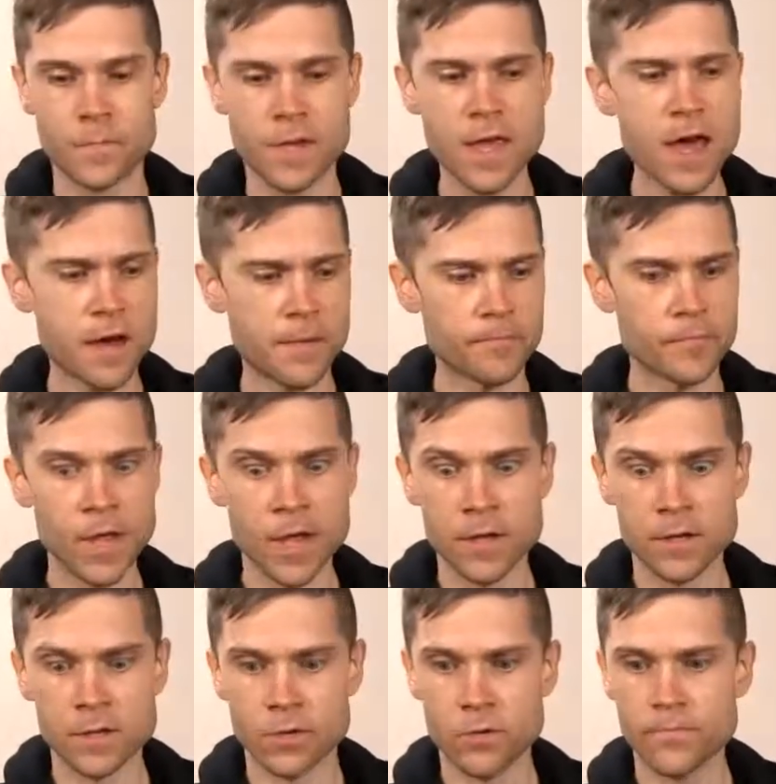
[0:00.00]
yeah,
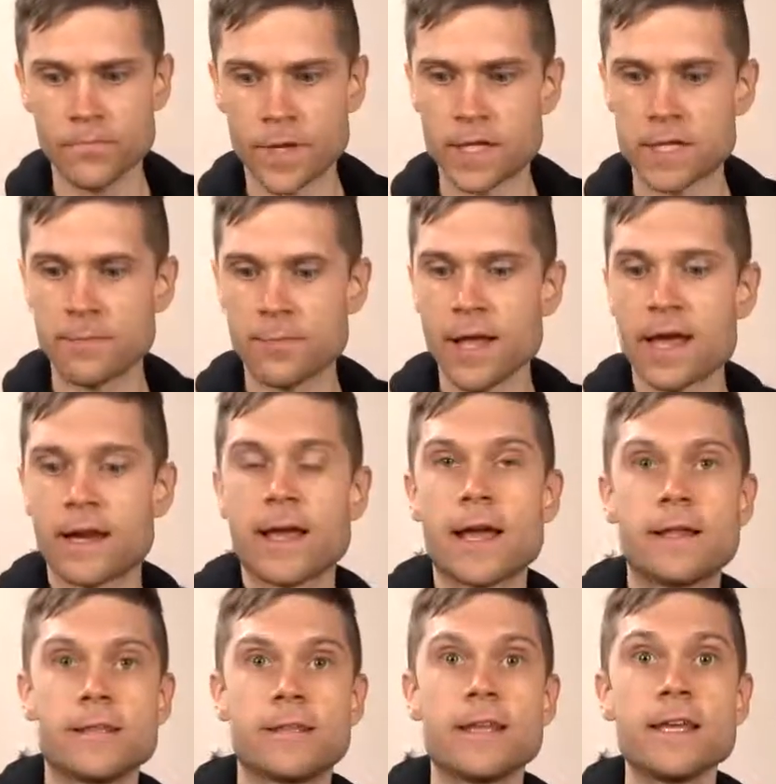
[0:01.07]
so that's the plan.
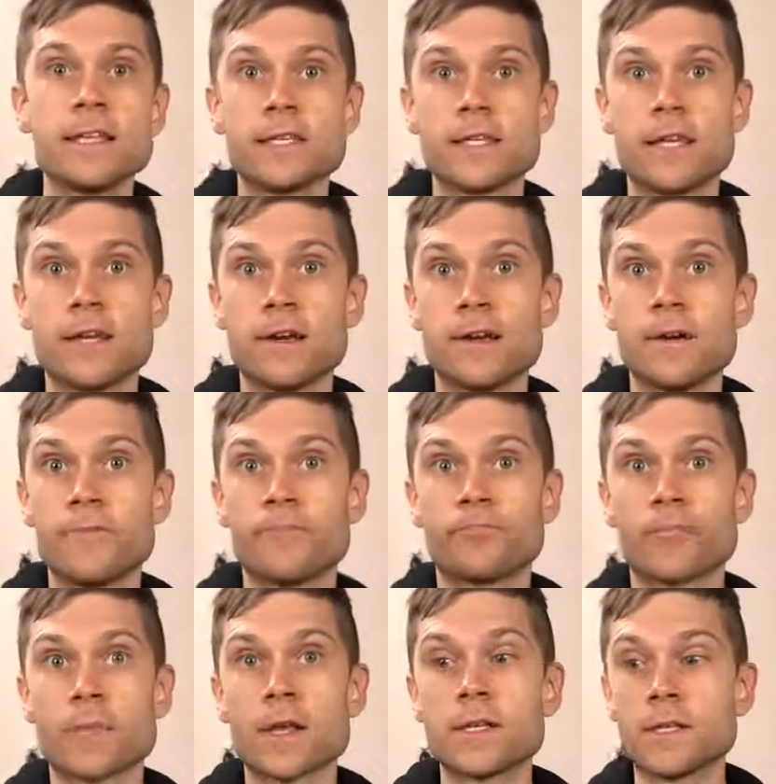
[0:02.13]
And this here
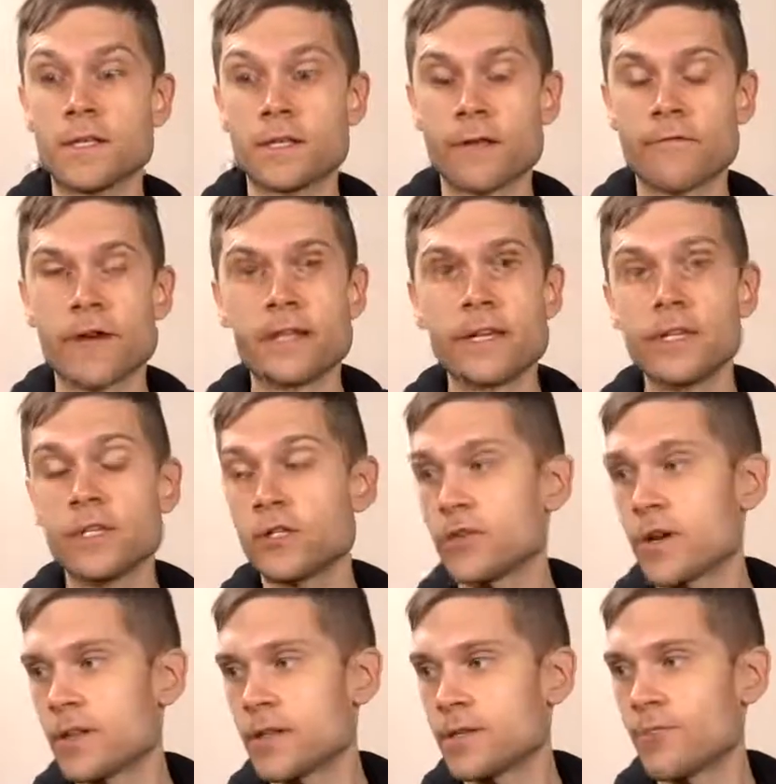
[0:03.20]
was the stuff I did
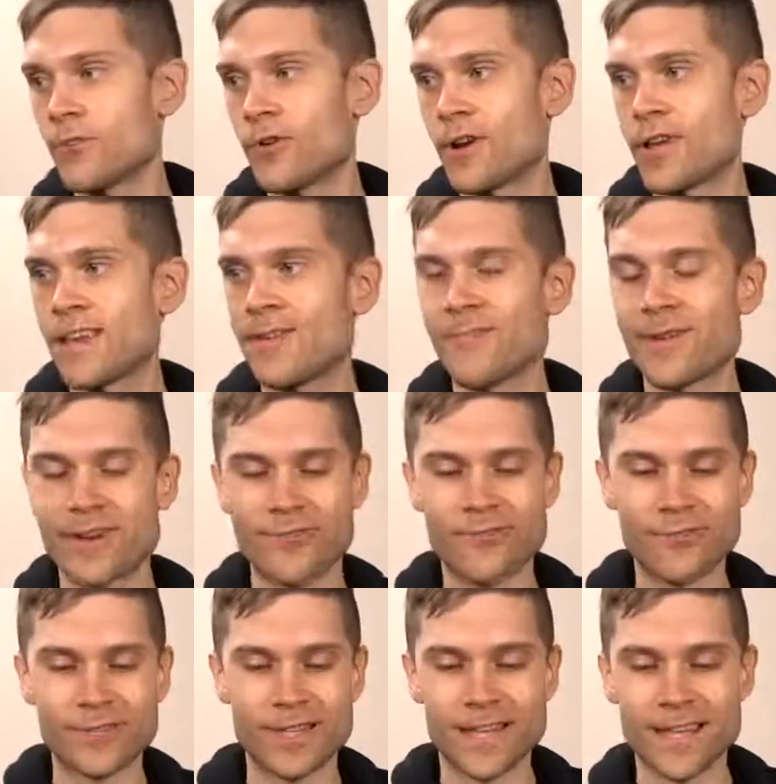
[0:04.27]
strain this morning in my
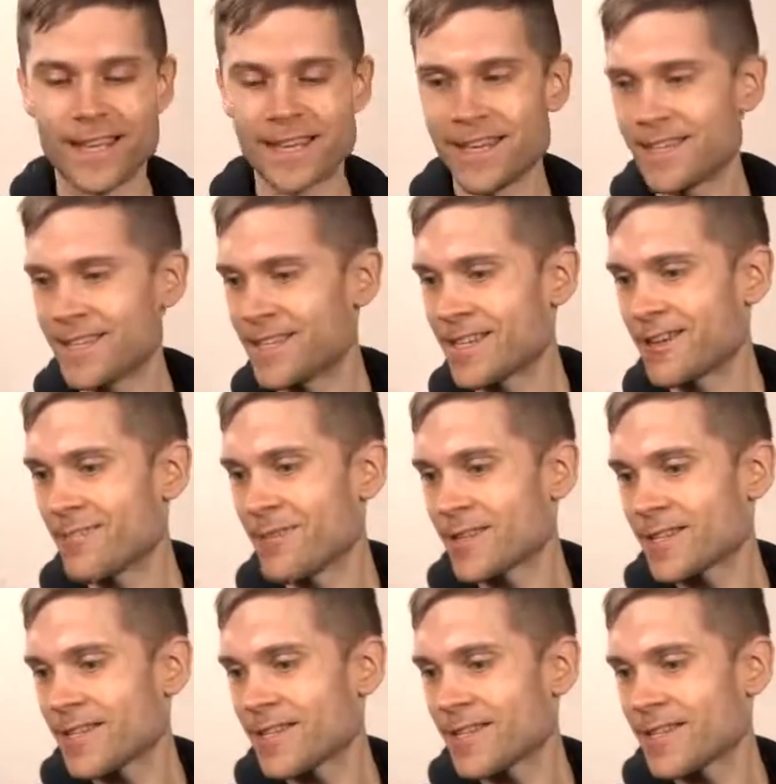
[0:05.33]
old Starbucks